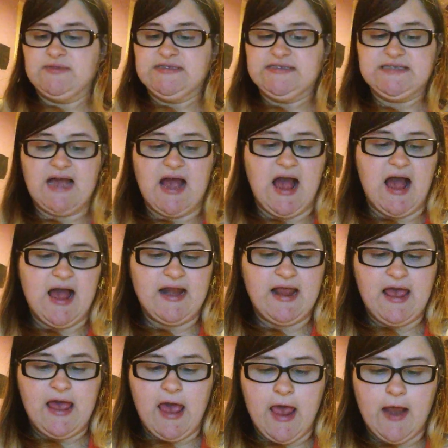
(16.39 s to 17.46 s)
sad
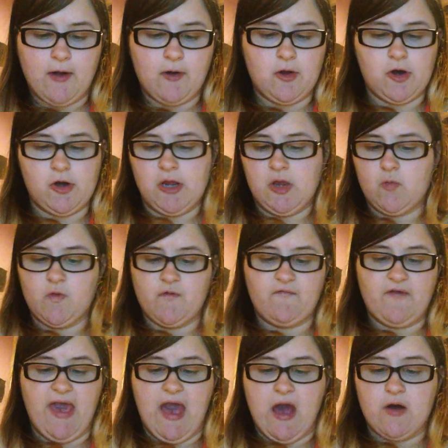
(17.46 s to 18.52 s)
and lonely
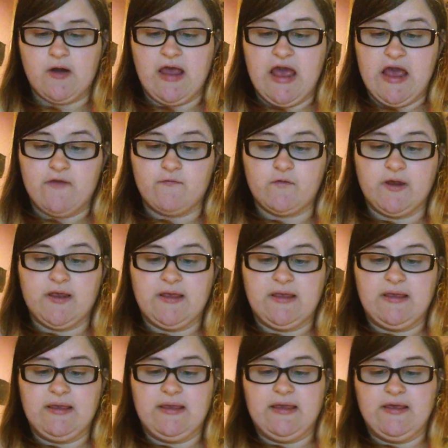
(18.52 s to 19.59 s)
without every
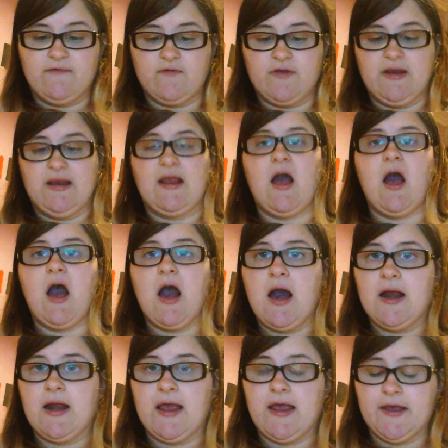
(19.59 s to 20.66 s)
given
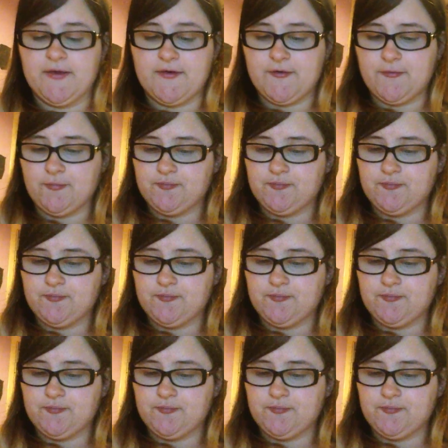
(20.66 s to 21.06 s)
heartache.